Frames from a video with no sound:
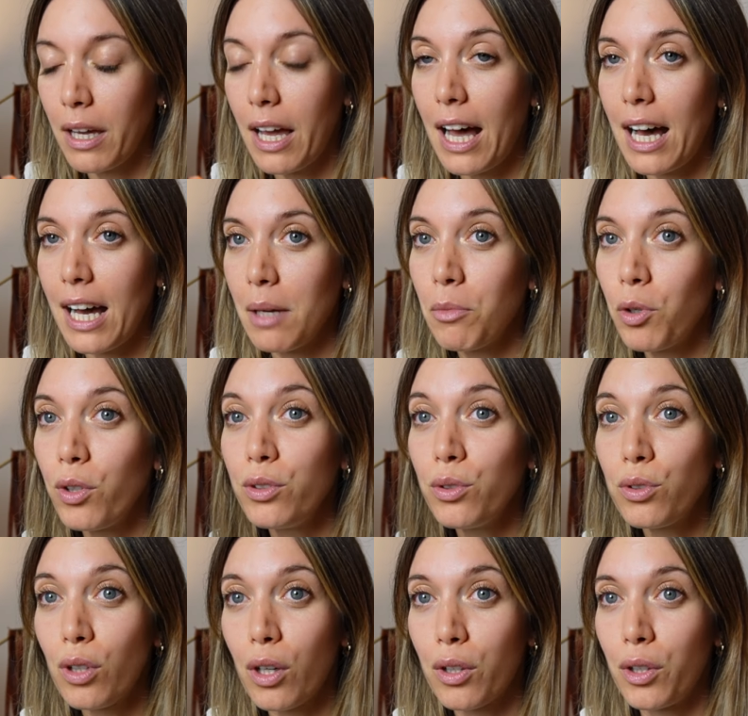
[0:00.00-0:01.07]
I am going to
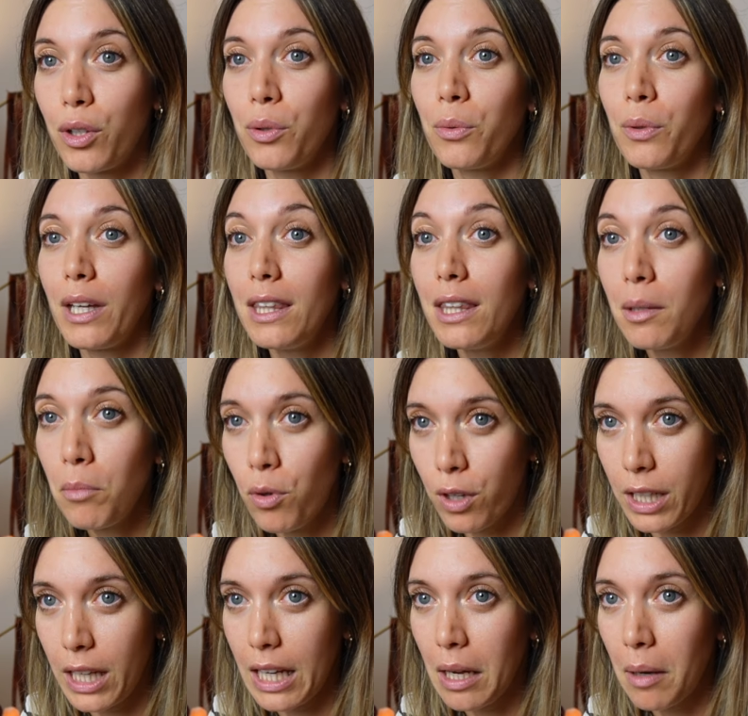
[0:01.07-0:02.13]
talk to you in the
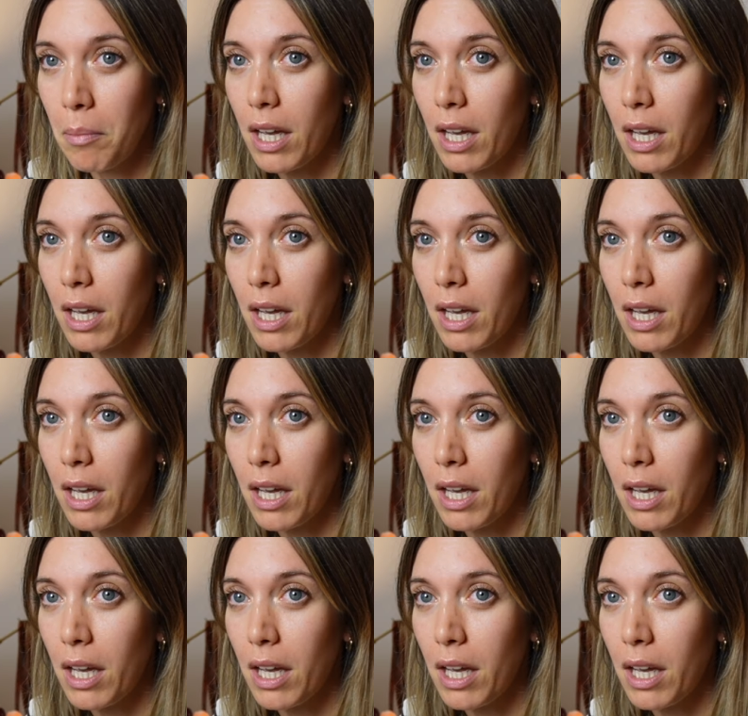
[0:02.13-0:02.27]
morning